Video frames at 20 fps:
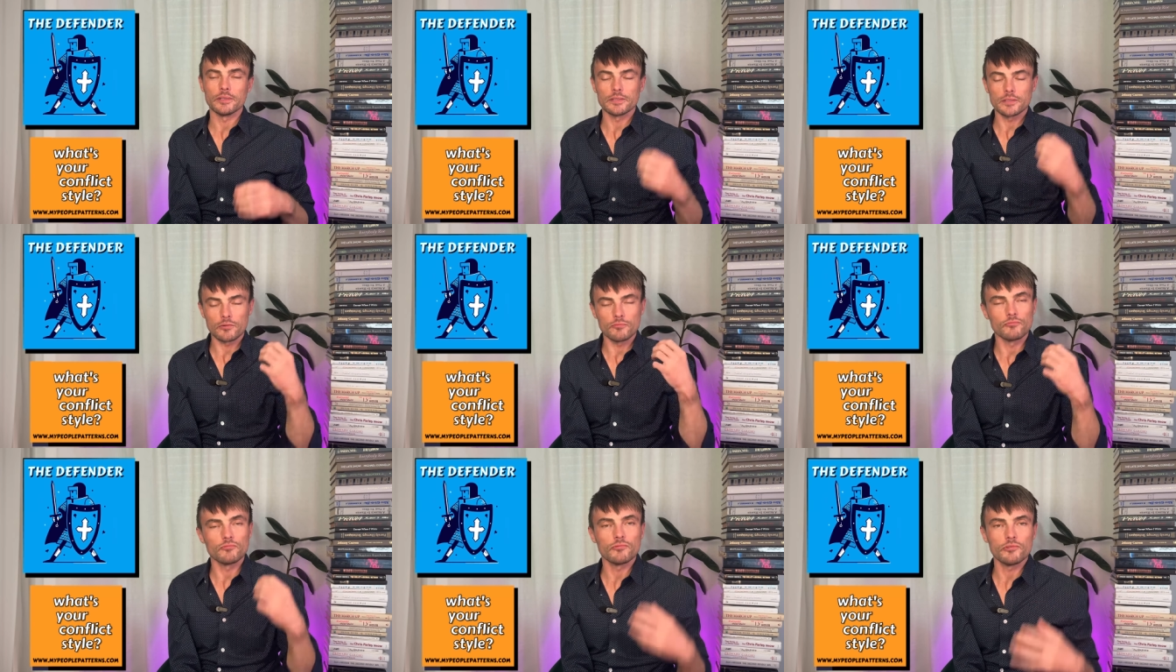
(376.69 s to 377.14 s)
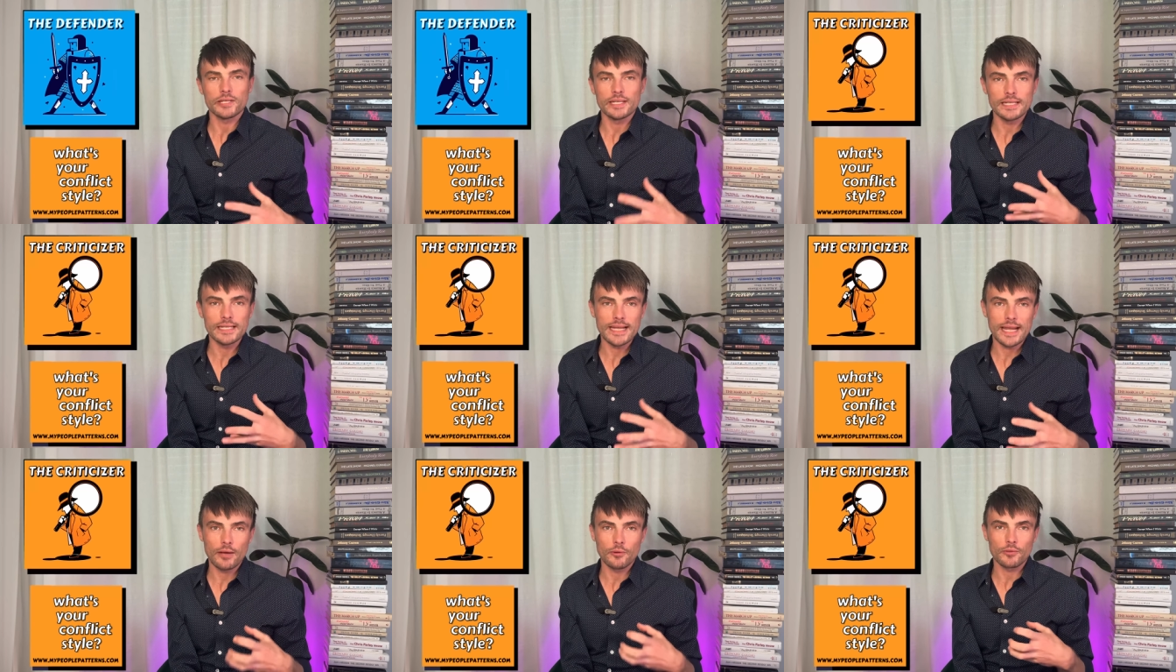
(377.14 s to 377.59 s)
It's a
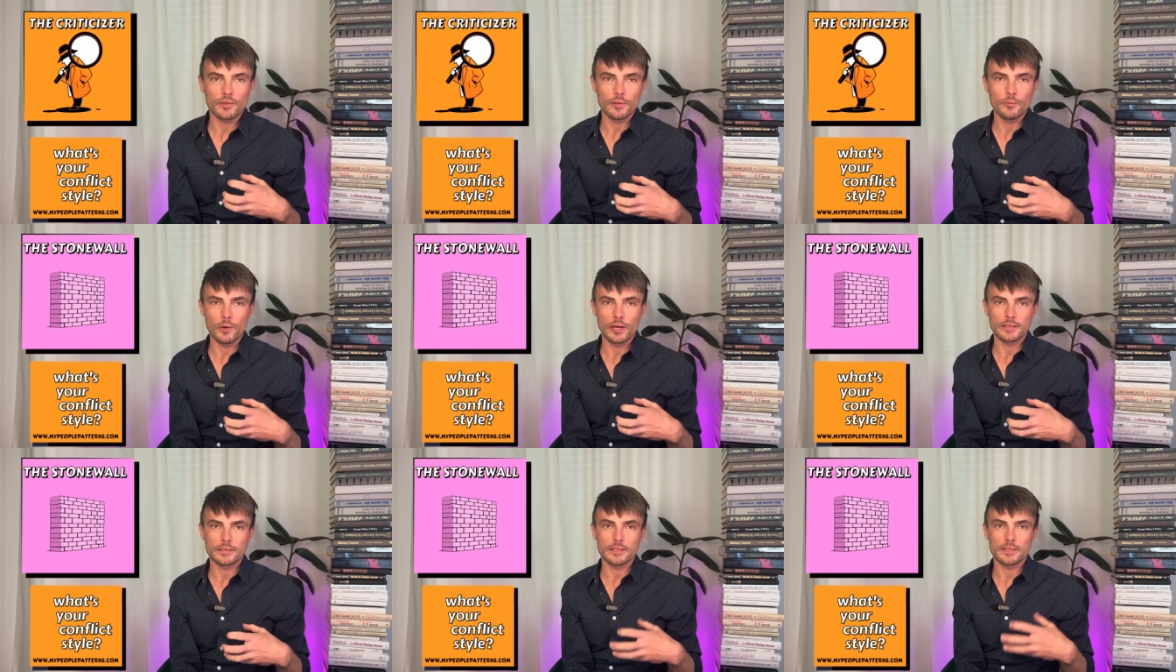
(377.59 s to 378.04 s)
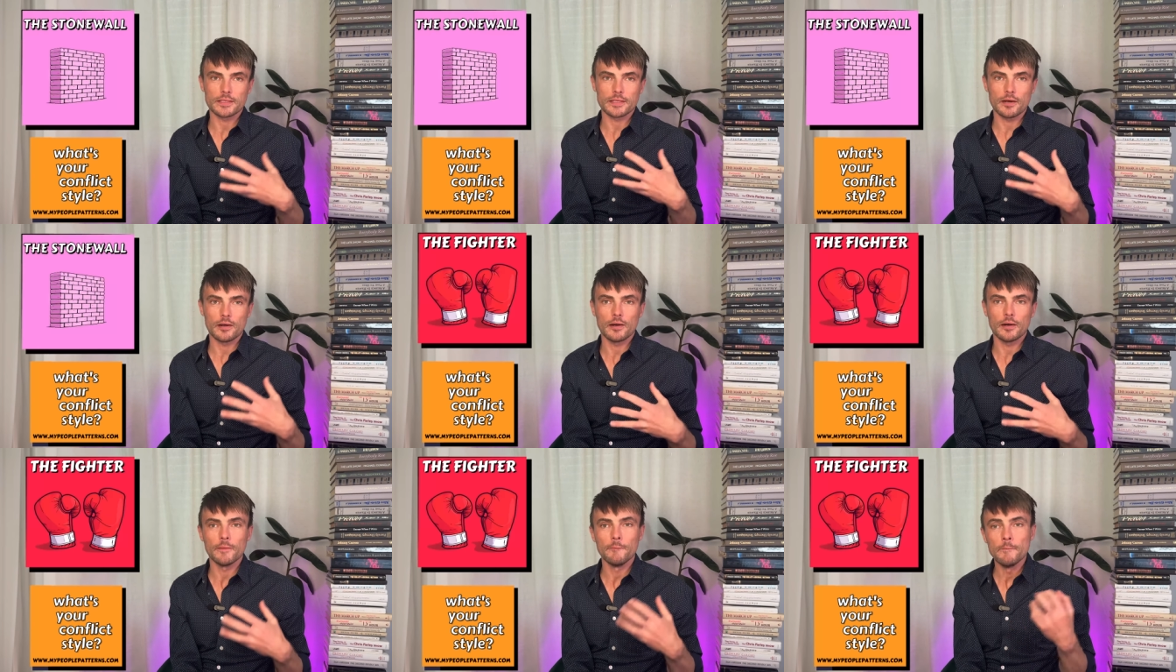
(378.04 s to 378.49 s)
really healthy way to
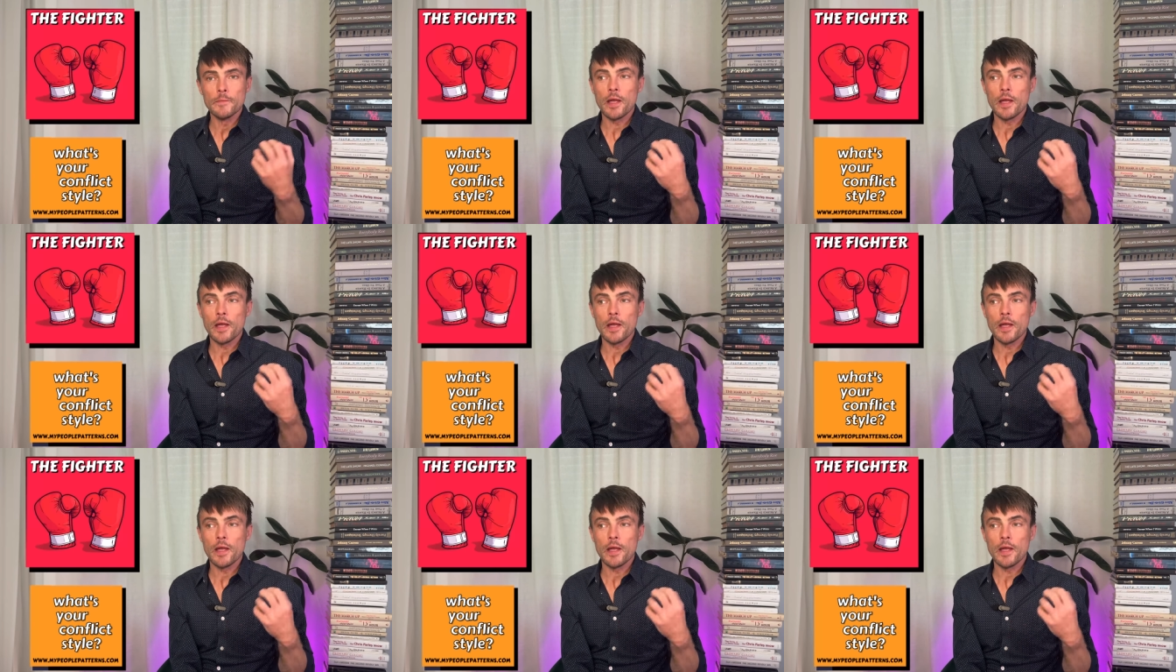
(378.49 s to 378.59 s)
start